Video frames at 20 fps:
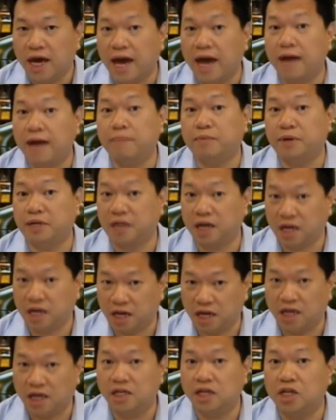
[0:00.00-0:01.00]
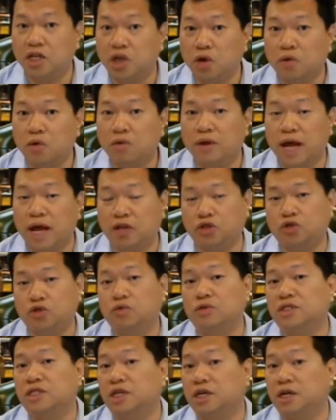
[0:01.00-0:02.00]
and particularly the new
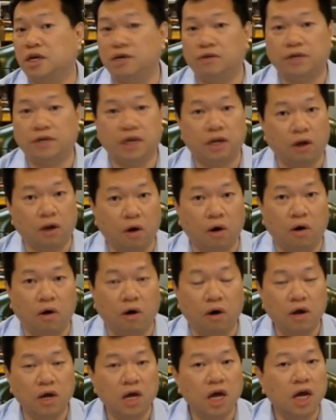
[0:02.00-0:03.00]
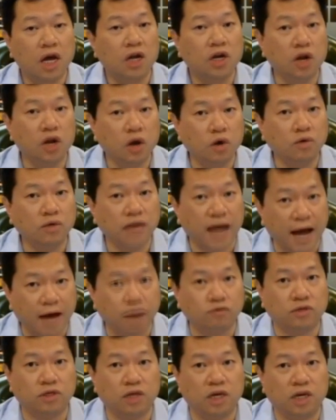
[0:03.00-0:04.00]
national security law, no
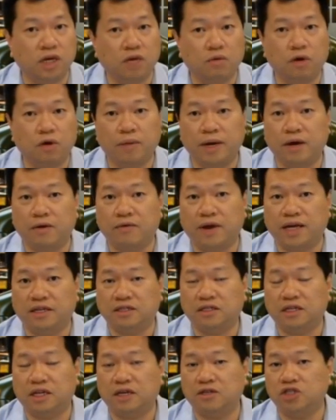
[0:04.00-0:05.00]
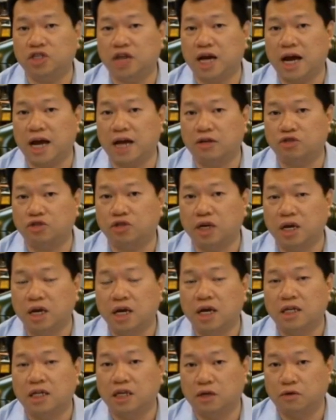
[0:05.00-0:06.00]
doubt he will be arrested and charged.
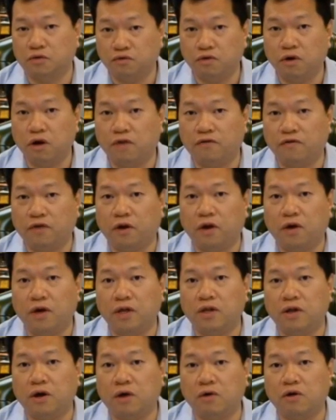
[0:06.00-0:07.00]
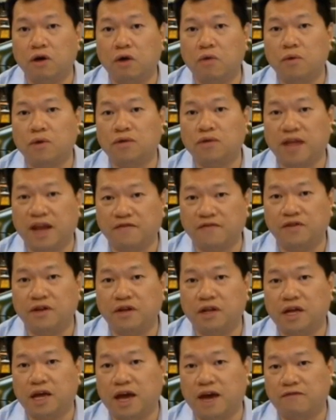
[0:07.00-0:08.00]
The rule of law in Hong Kong will
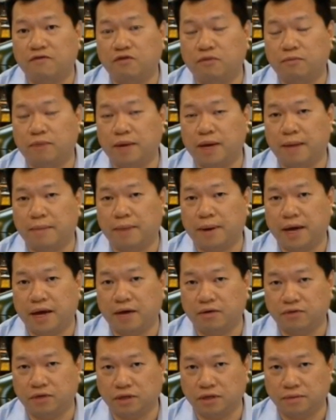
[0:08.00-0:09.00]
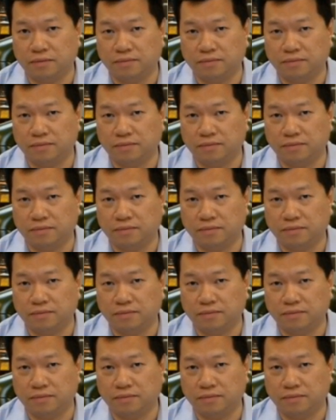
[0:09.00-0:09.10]
definitely have to be upheld.